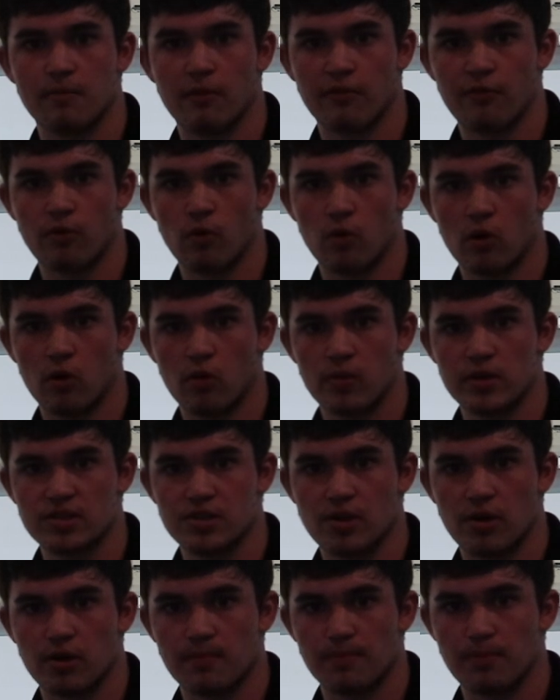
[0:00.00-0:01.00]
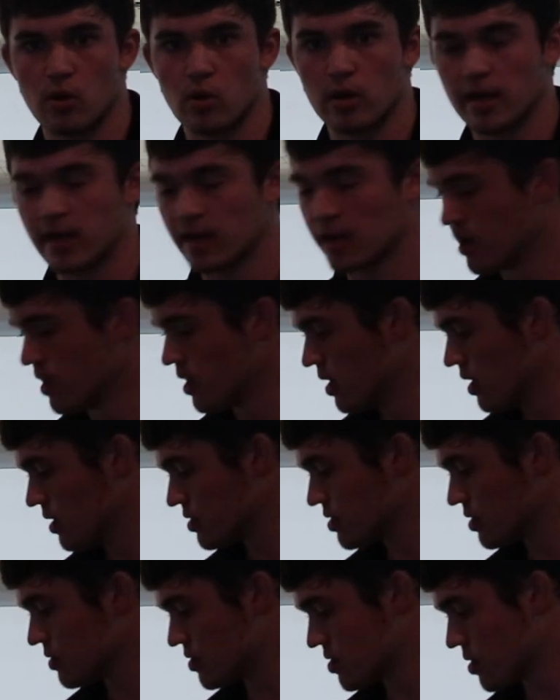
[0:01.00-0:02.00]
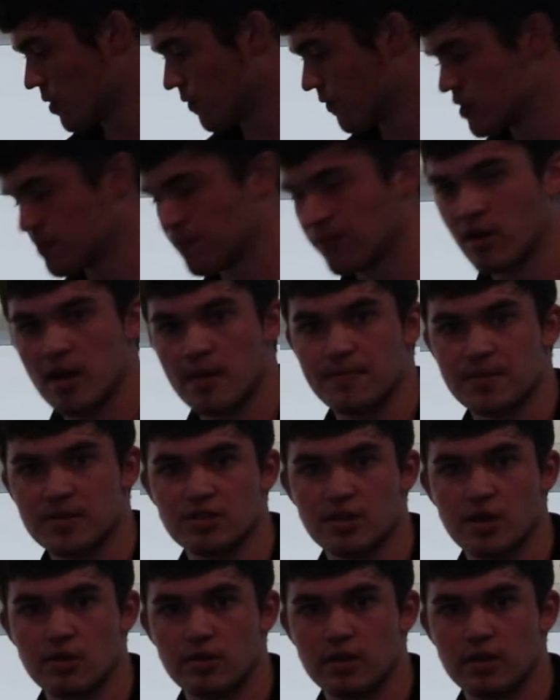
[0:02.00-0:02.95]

before we started bowling, so surface prep is no